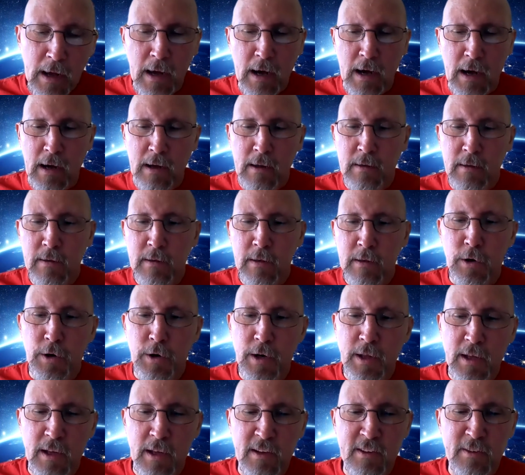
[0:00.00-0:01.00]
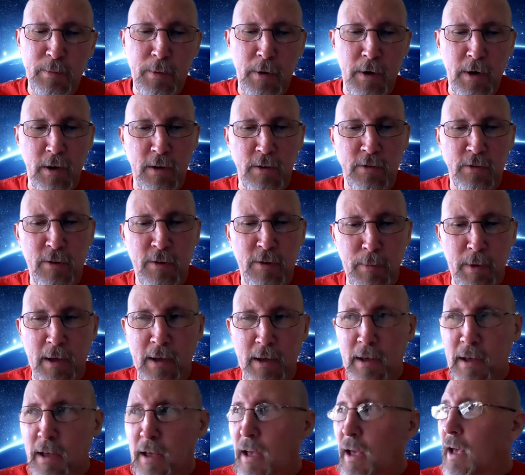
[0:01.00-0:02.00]
Uh, learning experience for
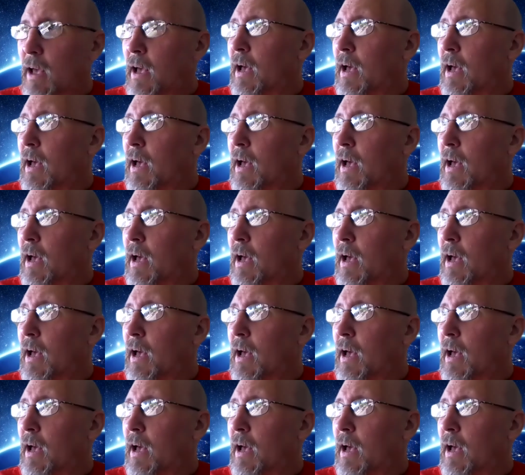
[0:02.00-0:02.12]
me.